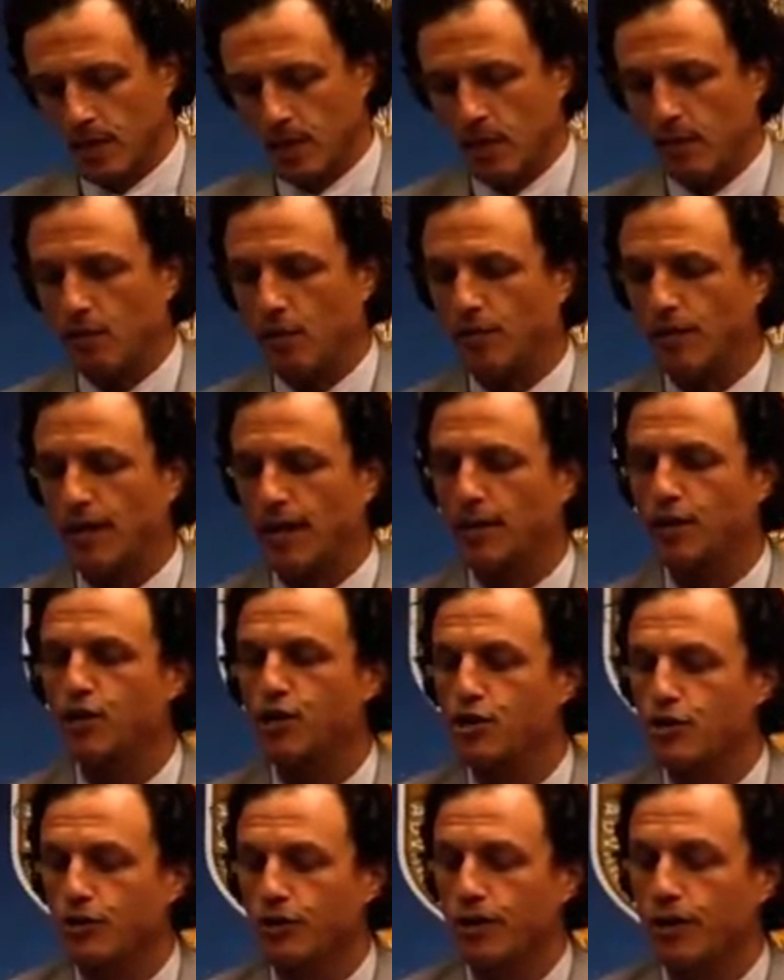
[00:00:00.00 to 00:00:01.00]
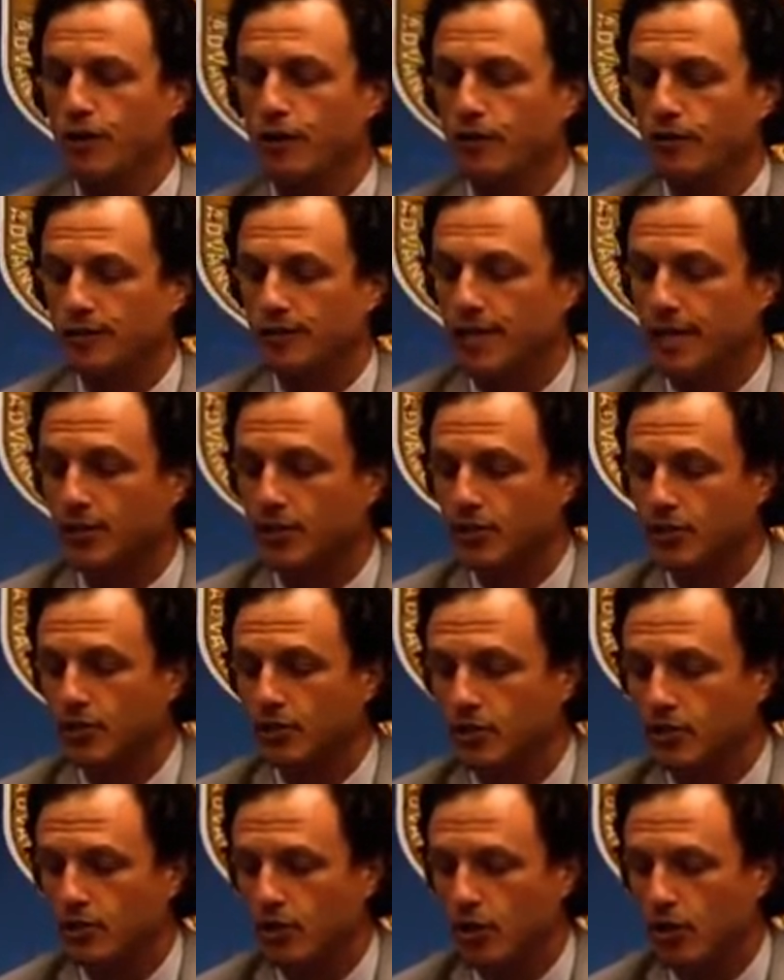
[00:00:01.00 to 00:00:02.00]
Moving on to urinary retention.
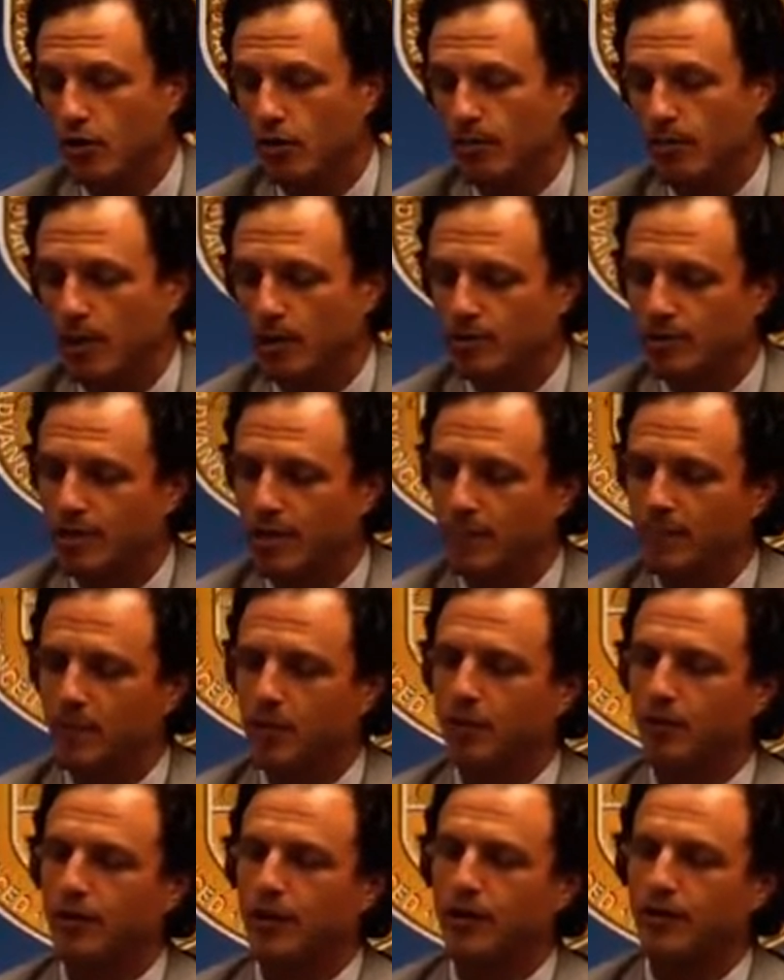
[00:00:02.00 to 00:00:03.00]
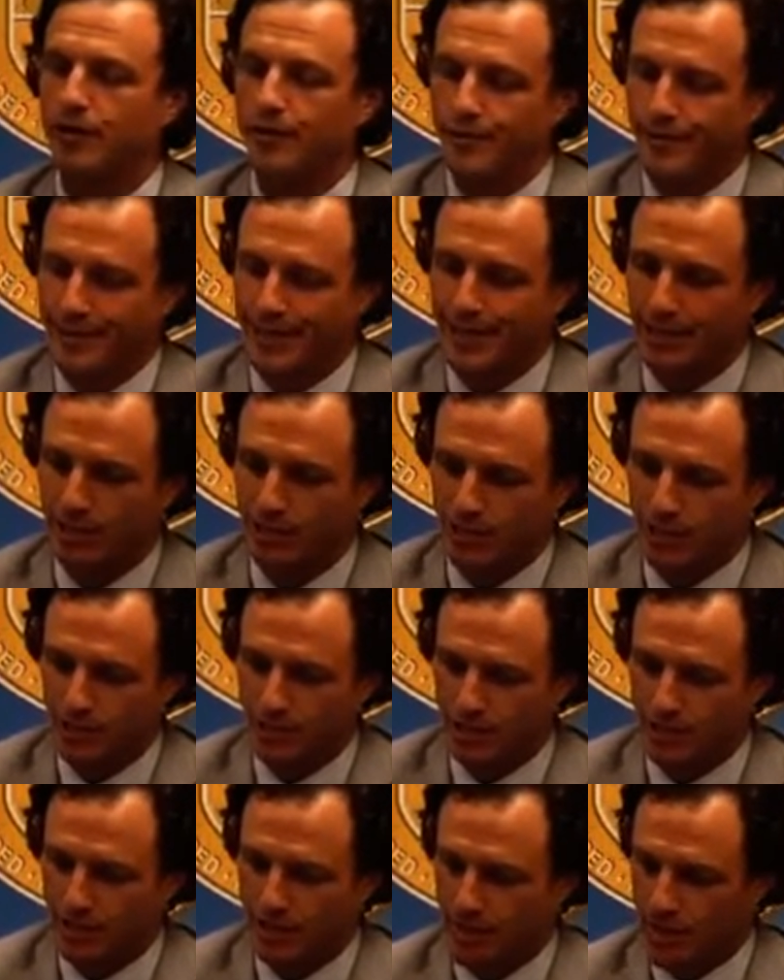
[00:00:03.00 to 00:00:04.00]
So post-op urinary retention
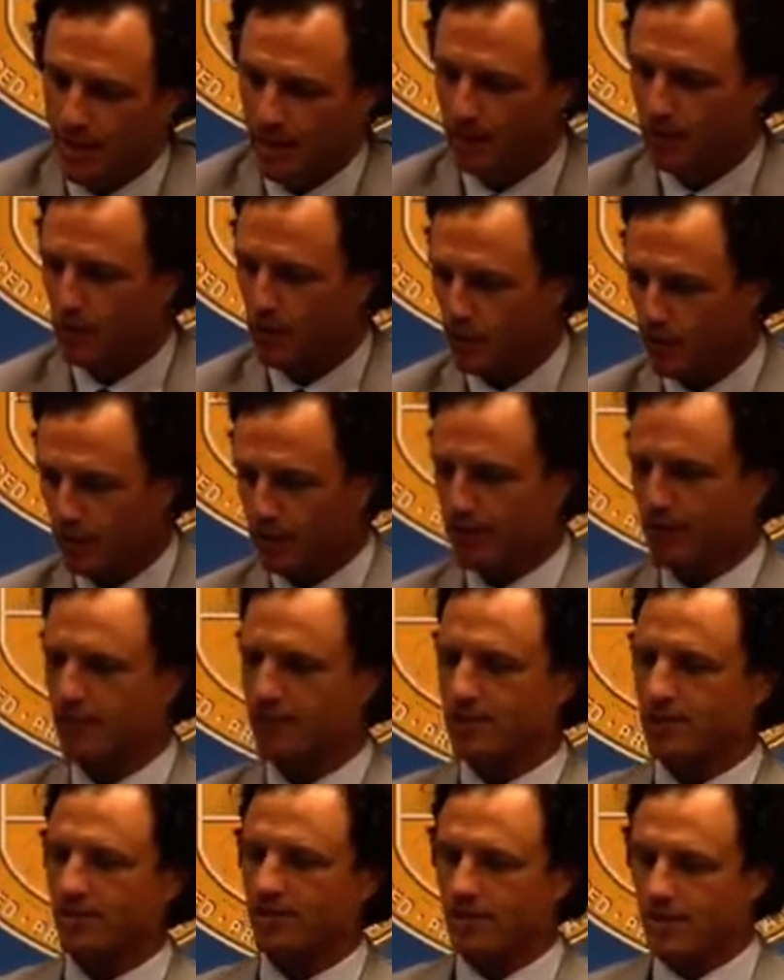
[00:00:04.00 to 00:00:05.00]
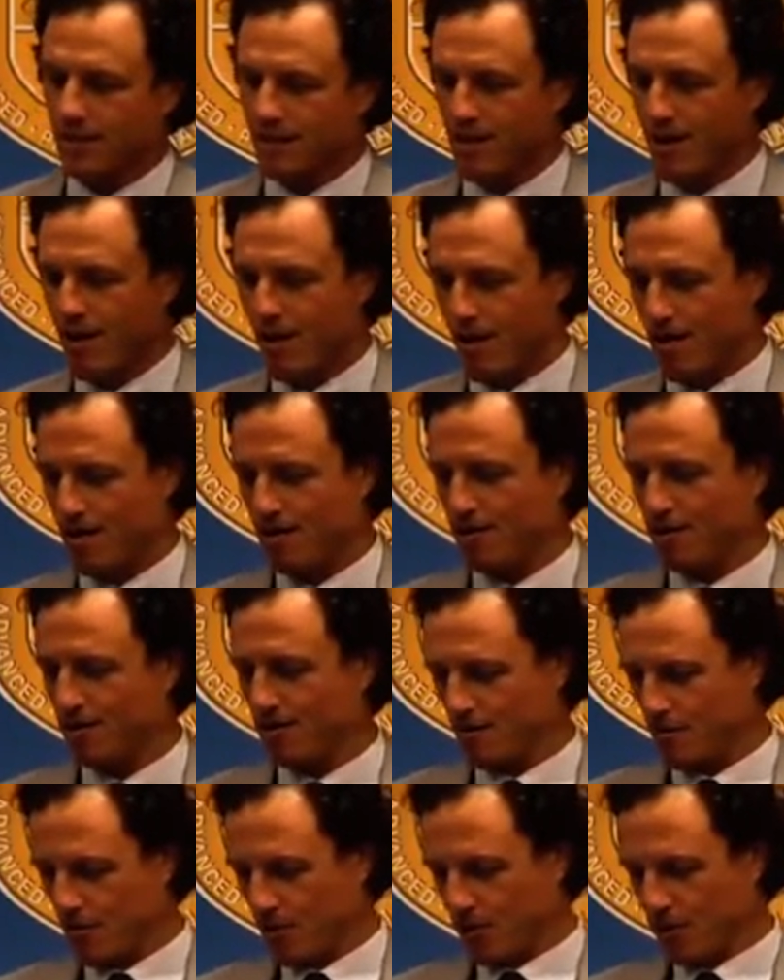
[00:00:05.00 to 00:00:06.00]
is the bane of your existence and
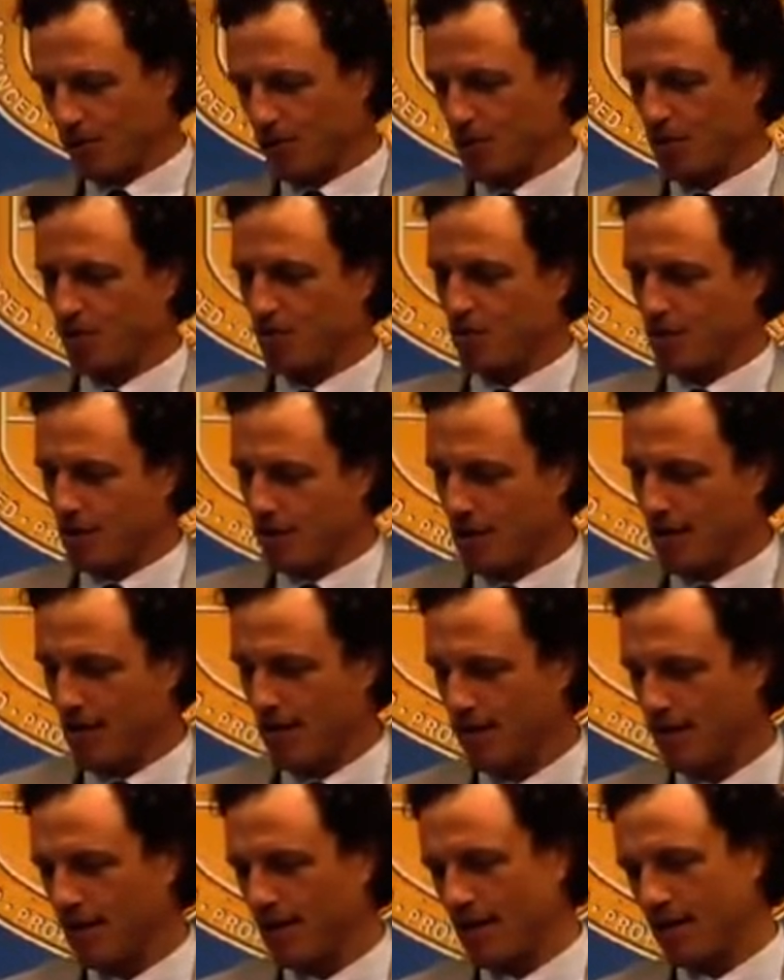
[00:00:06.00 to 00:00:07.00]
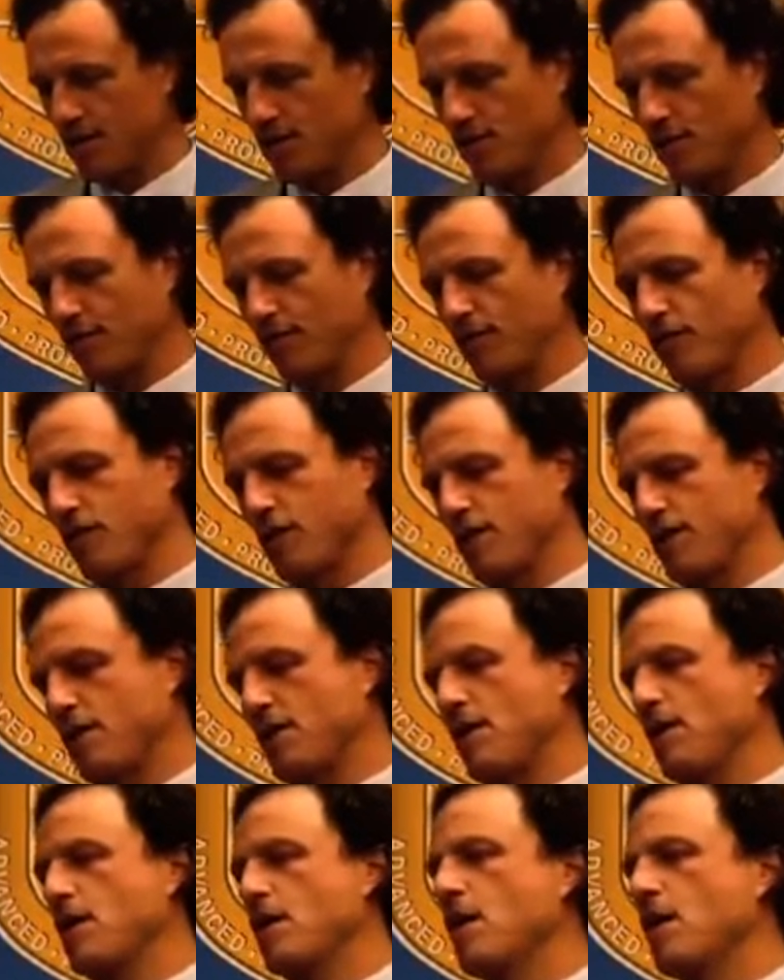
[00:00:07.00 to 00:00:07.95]
ours, more so, the consult for it.